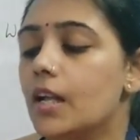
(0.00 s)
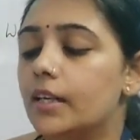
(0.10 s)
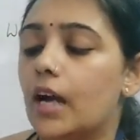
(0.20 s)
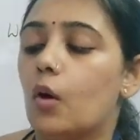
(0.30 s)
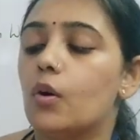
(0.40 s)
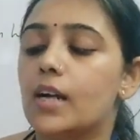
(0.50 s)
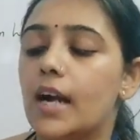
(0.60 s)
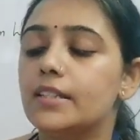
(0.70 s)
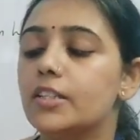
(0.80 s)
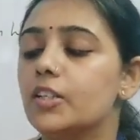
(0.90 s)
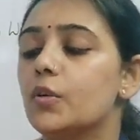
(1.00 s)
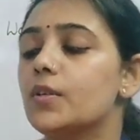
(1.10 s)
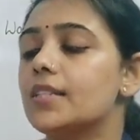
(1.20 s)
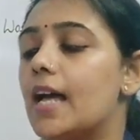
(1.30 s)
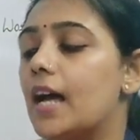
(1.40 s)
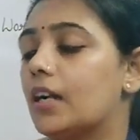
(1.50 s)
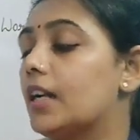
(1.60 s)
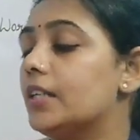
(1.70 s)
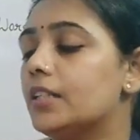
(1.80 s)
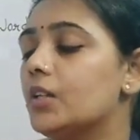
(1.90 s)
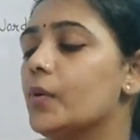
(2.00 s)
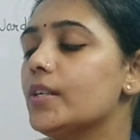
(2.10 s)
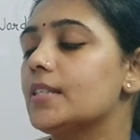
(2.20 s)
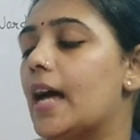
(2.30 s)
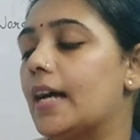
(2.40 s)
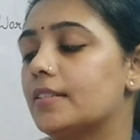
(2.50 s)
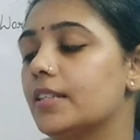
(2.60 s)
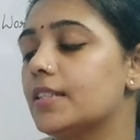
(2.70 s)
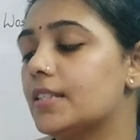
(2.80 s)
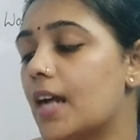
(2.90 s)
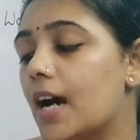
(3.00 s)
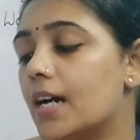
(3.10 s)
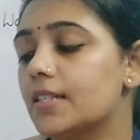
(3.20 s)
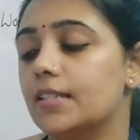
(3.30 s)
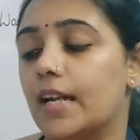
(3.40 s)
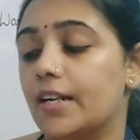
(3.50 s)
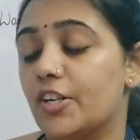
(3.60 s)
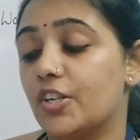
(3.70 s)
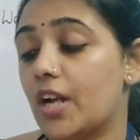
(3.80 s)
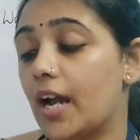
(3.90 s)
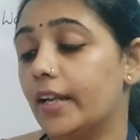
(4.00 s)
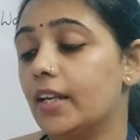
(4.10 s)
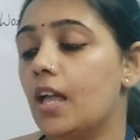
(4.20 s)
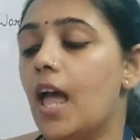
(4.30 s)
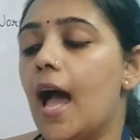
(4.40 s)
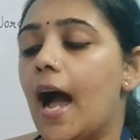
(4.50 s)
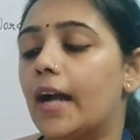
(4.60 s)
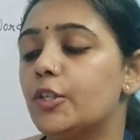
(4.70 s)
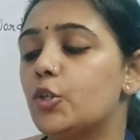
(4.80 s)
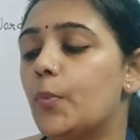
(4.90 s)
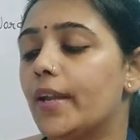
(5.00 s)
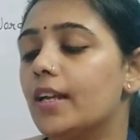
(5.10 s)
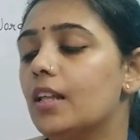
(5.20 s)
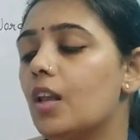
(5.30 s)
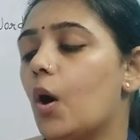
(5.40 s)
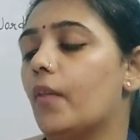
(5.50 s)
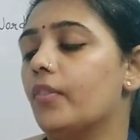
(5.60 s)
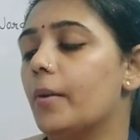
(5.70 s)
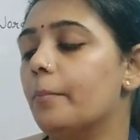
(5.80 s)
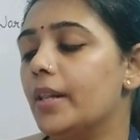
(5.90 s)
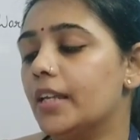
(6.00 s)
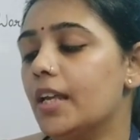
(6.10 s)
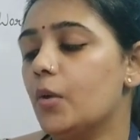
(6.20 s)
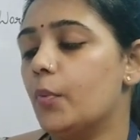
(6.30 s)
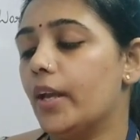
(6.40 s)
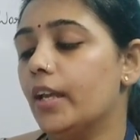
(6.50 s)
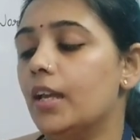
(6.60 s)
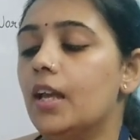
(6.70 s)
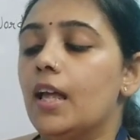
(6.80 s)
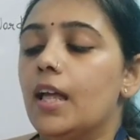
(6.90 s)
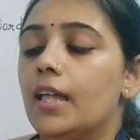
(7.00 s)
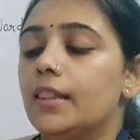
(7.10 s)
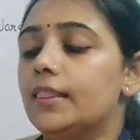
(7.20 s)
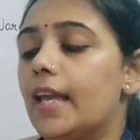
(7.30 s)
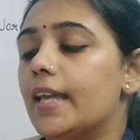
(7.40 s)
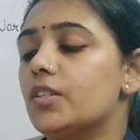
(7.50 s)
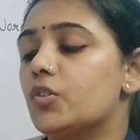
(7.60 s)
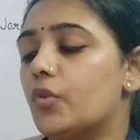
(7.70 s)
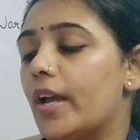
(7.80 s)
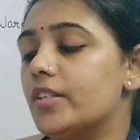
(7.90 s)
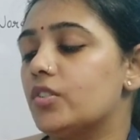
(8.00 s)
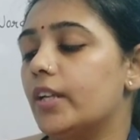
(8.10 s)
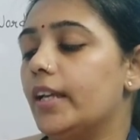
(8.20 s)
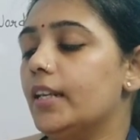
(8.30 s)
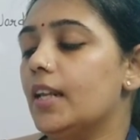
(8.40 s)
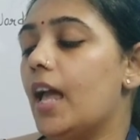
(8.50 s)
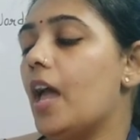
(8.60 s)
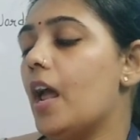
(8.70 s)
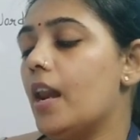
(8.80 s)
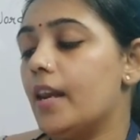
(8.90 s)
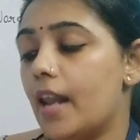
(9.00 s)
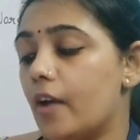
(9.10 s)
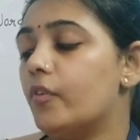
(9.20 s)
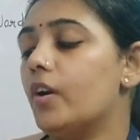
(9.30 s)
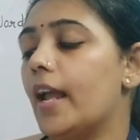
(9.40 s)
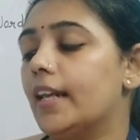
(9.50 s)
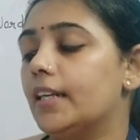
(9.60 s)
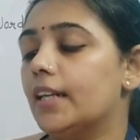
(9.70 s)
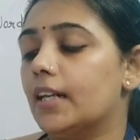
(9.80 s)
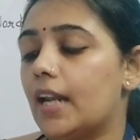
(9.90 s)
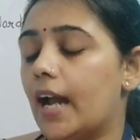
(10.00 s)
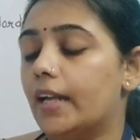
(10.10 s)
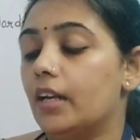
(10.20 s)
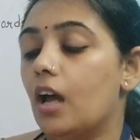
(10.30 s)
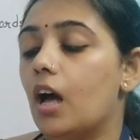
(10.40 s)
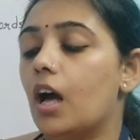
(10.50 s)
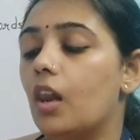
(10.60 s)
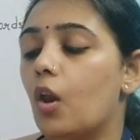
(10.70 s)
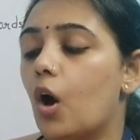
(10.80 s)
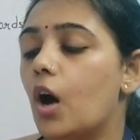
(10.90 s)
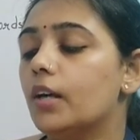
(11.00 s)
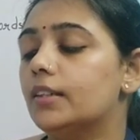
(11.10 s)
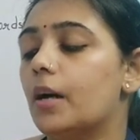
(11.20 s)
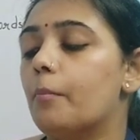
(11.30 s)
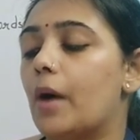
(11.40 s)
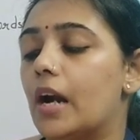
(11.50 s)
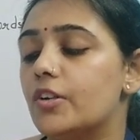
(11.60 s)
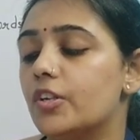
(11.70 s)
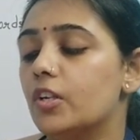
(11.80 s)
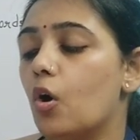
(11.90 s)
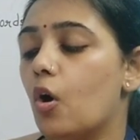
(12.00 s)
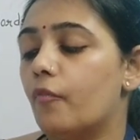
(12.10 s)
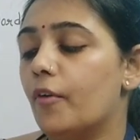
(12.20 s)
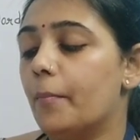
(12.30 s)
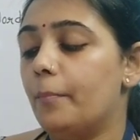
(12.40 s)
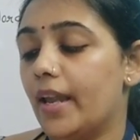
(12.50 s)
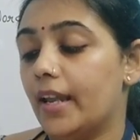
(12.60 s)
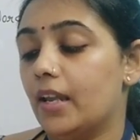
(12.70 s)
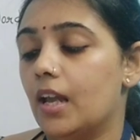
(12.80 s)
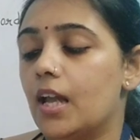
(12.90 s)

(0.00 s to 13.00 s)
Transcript: Now, continuous as the stars that shine and twinkle on the Milky Way, they stretched in never-ending line along the margin of a bay.